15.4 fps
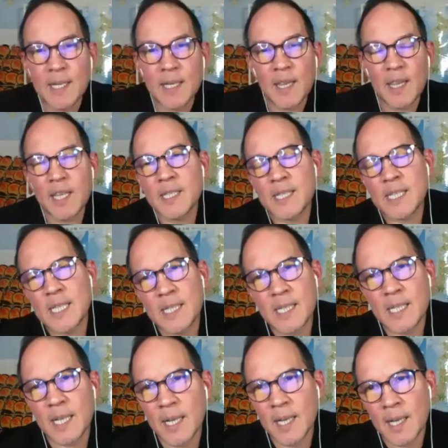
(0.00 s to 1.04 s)

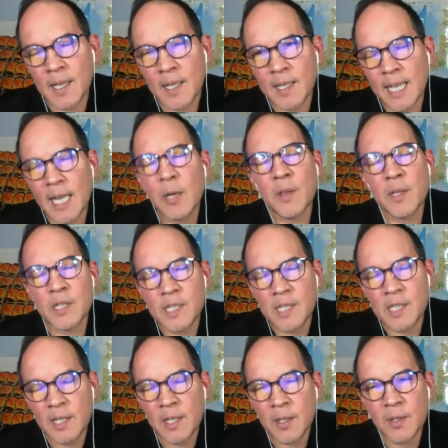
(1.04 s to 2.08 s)
this later this
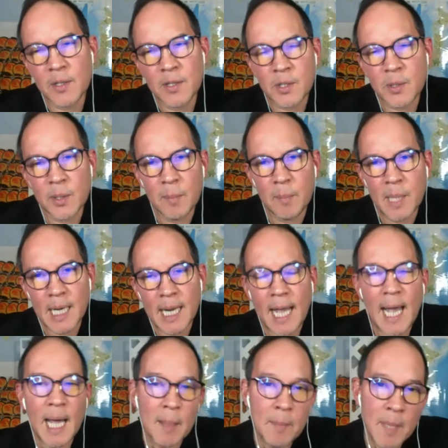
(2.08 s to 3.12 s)
year, there's going to be an
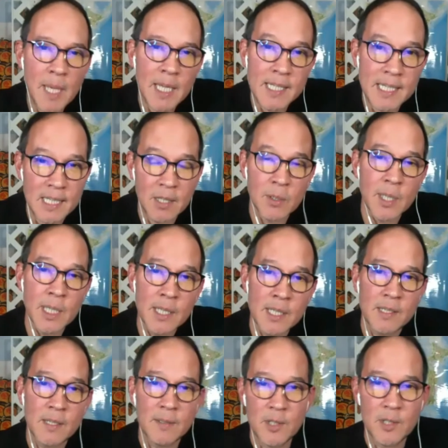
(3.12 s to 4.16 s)
anime
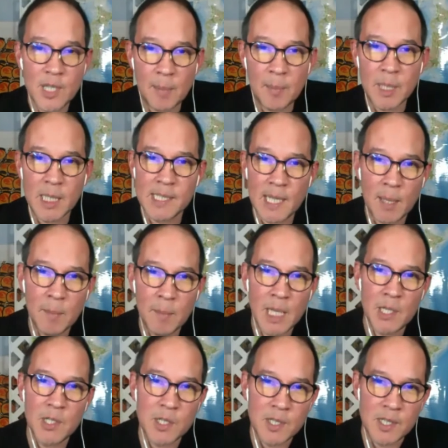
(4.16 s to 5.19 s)
series, Japanese
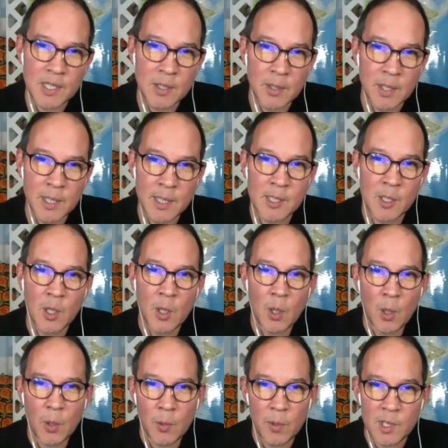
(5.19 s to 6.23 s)
animation series,
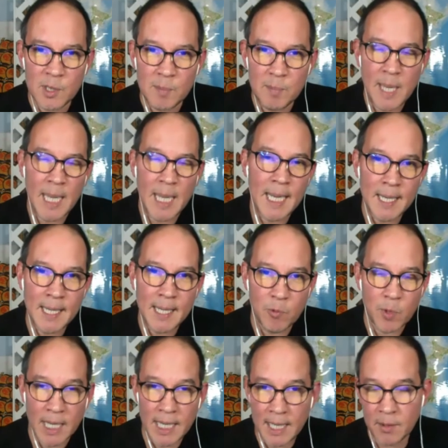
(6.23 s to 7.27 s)
which is made
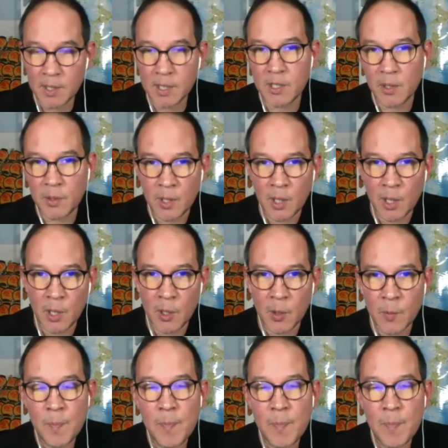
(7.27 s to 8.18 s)
right here in Tokyo